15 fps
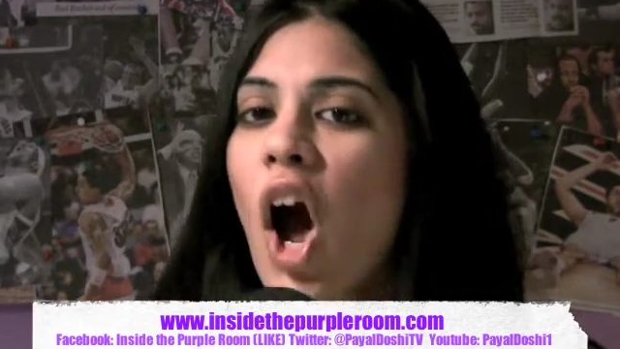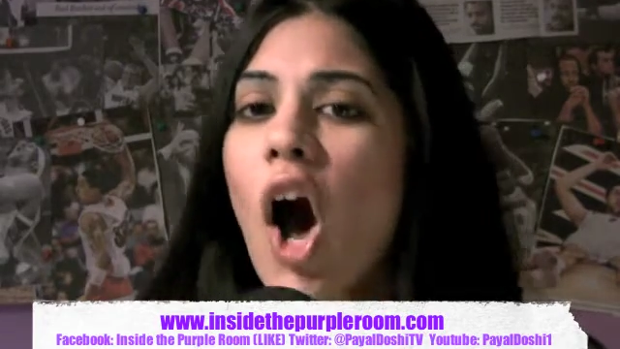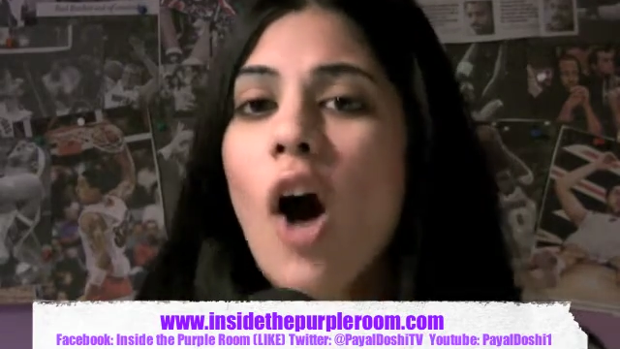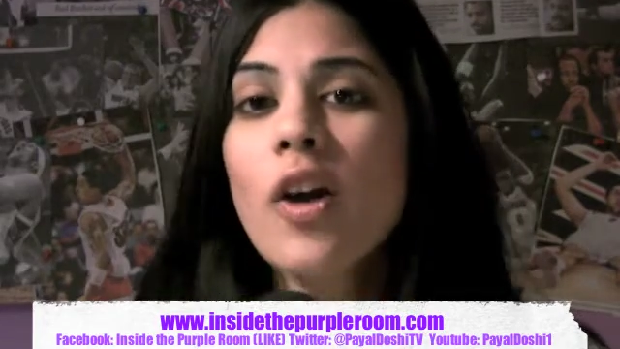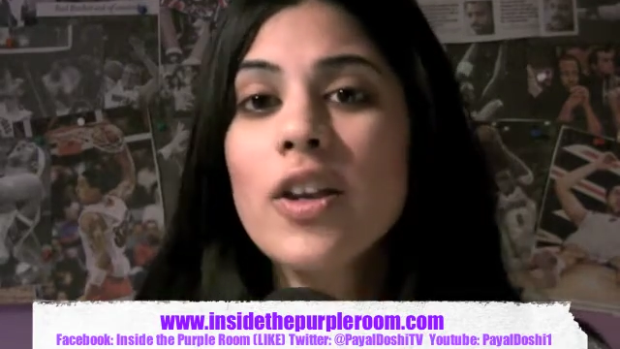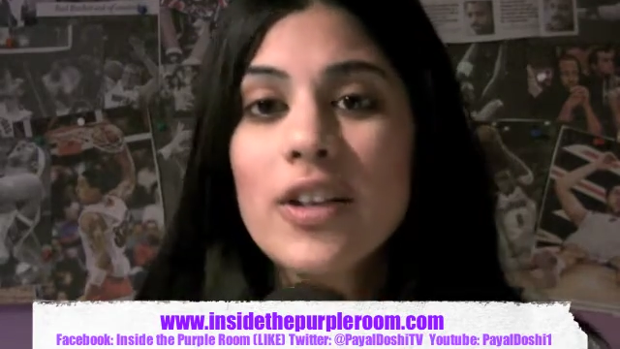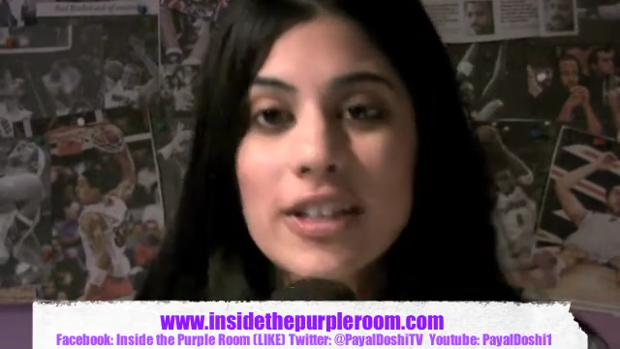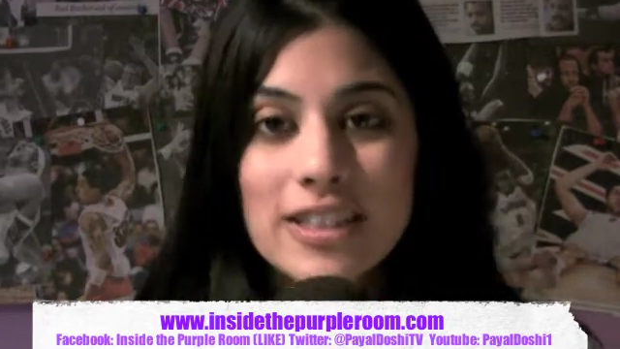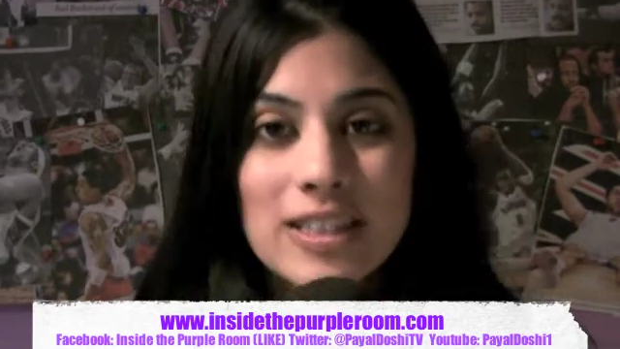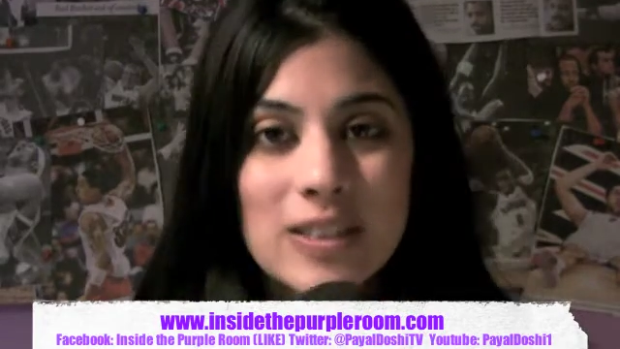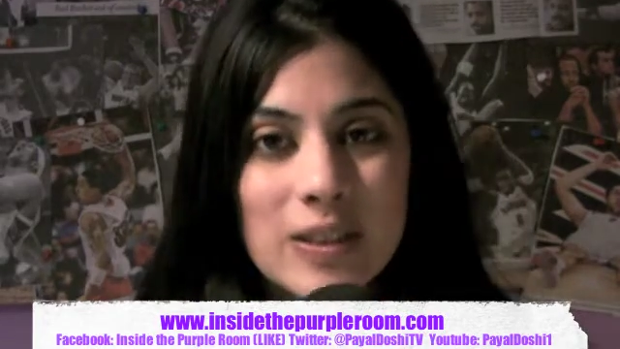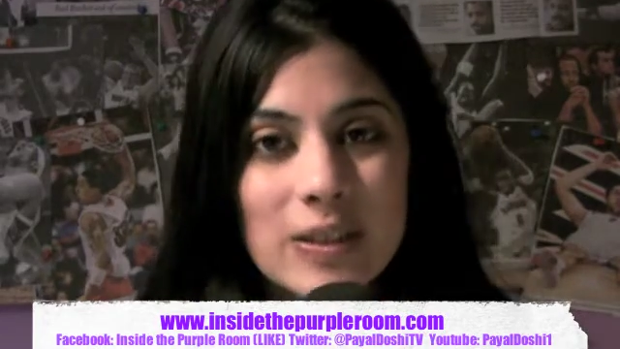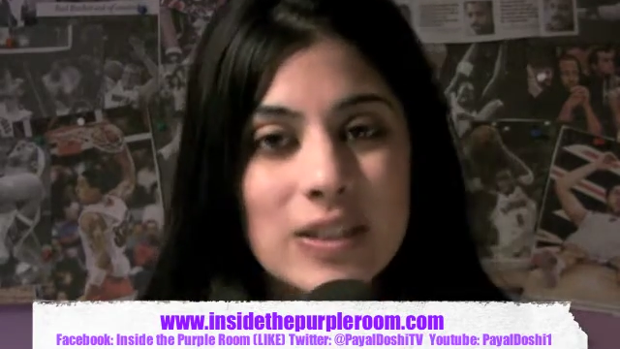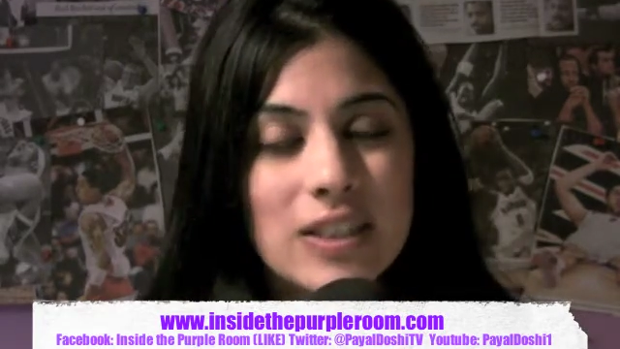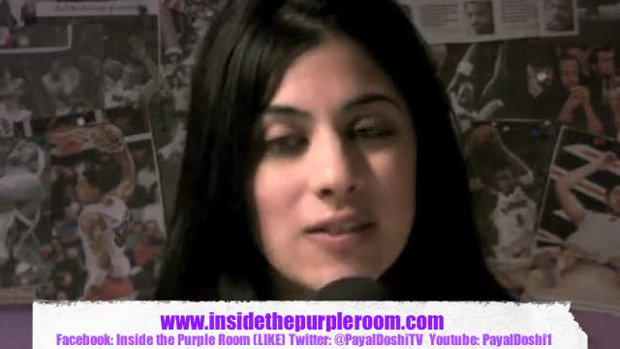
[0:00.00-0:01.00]
all your
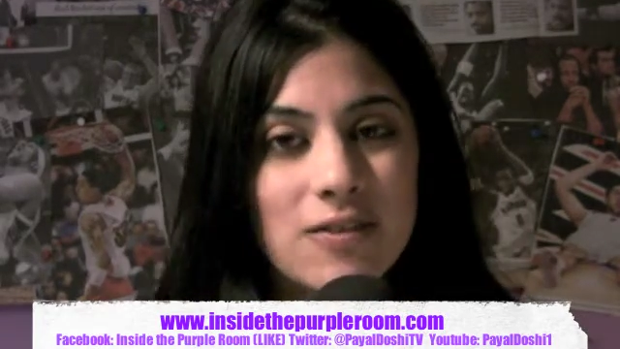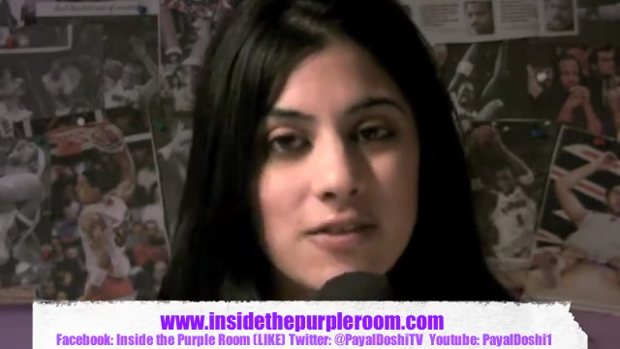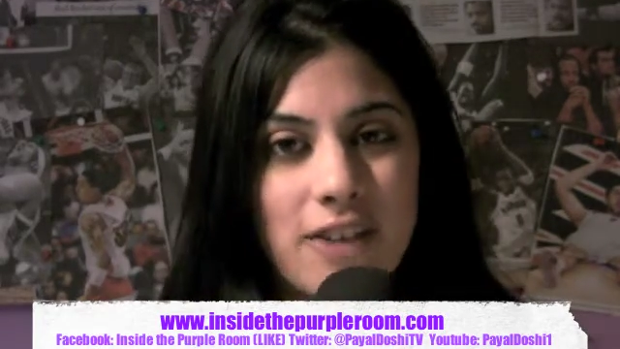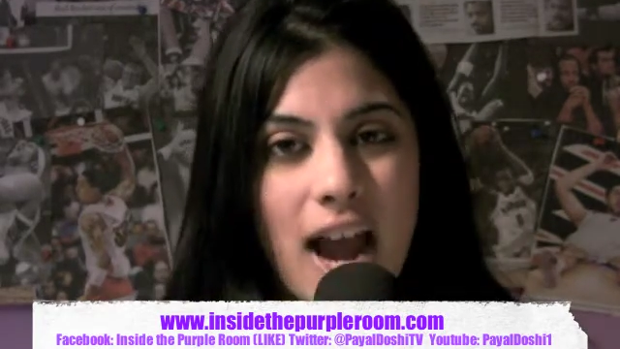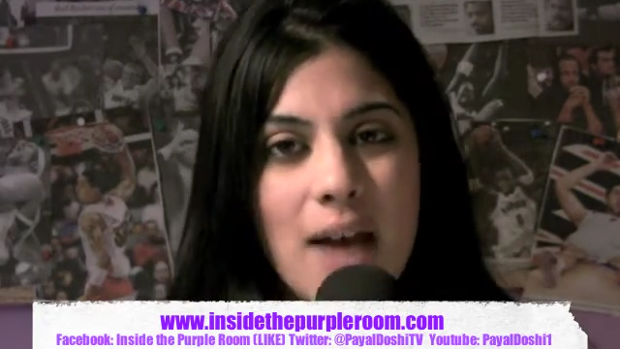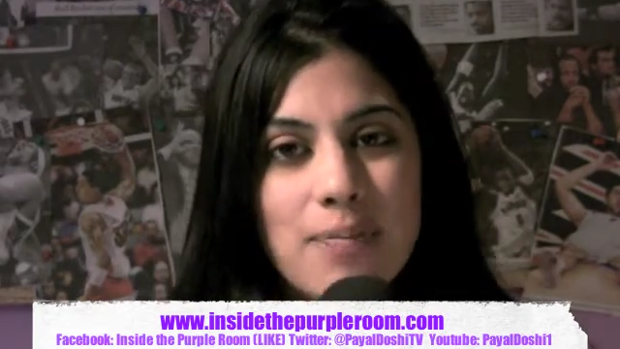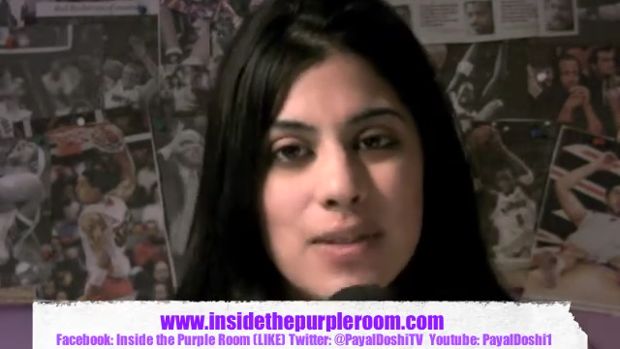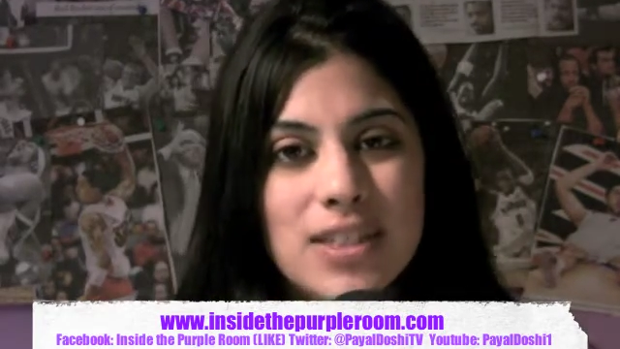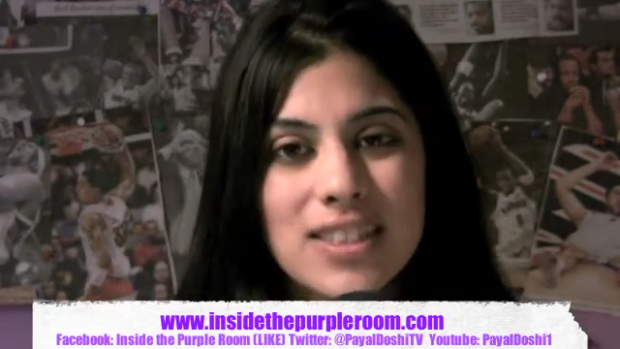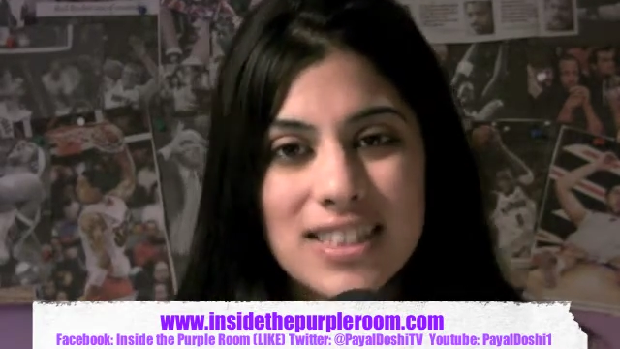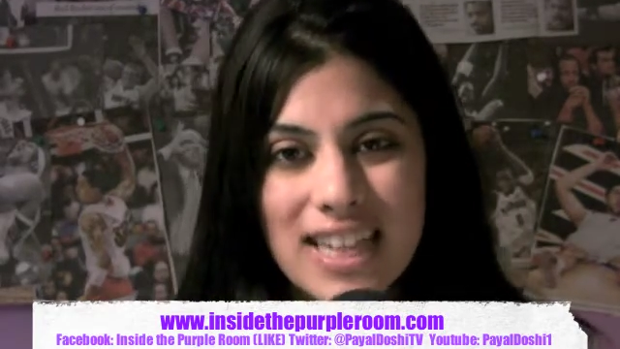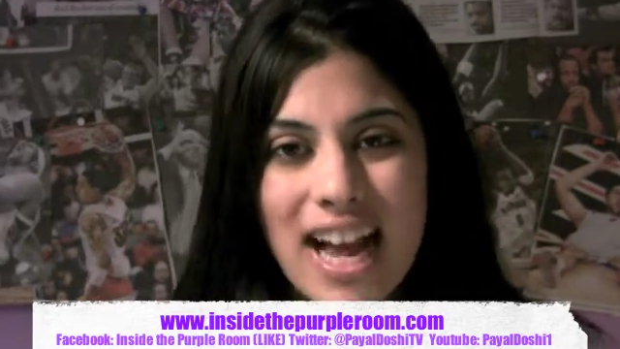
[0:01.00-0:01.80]
exclusive Raptors